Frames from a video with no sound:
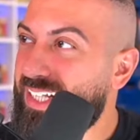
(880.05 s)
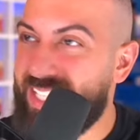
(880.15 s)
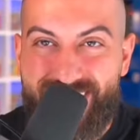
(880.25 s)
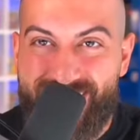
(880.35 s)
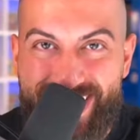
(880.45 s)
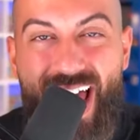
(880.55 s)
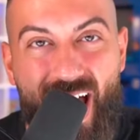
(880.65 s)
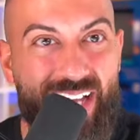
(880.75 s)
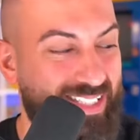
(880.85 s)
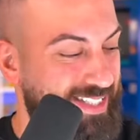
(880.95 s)
This is
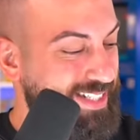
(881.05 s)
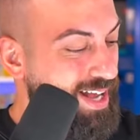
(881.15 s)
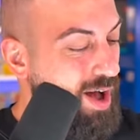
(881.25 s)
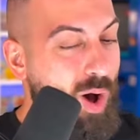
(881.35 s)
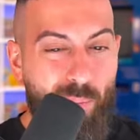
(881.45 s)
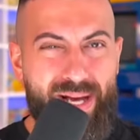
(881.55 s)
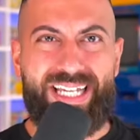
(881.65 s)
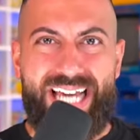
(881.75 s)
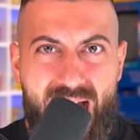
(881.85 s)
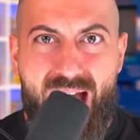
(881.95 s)
nuts. Oh my
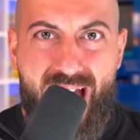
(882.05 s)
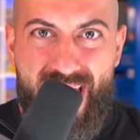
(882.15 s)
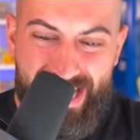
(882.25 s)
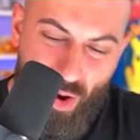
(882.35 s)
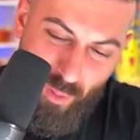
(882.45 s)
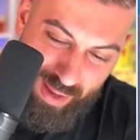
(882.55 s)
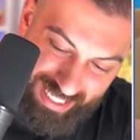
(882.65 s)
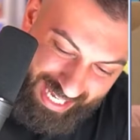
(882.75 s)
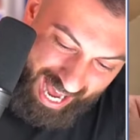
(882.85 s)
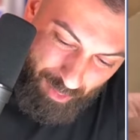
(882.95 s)
god. Oh my
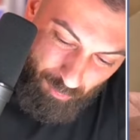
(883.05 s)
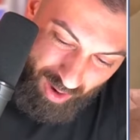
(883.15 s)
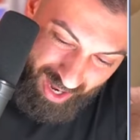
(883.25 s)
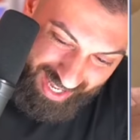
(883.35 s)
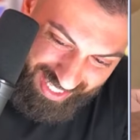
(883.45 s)
god. What?